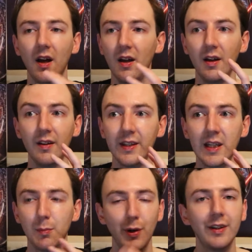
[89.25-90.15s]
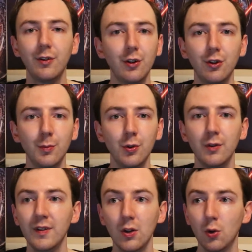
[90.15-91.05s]
uh, the Predators
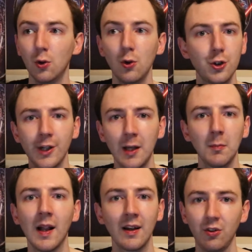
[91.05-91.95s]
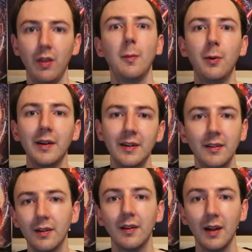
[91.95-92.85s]
movie or Shane Black's The
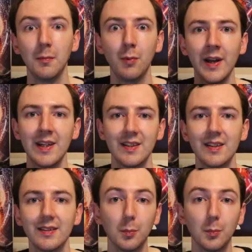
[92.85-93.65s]
Predator embraced.